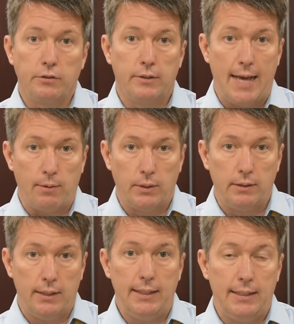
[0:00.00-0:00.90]
So that one
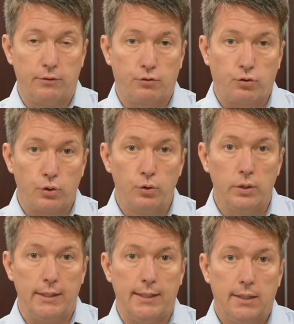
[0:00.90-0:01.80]
is
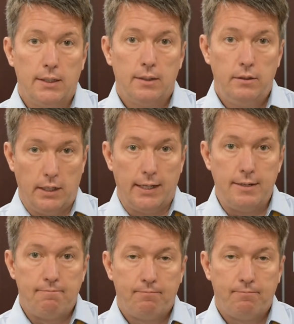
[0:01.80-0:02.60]
truly done.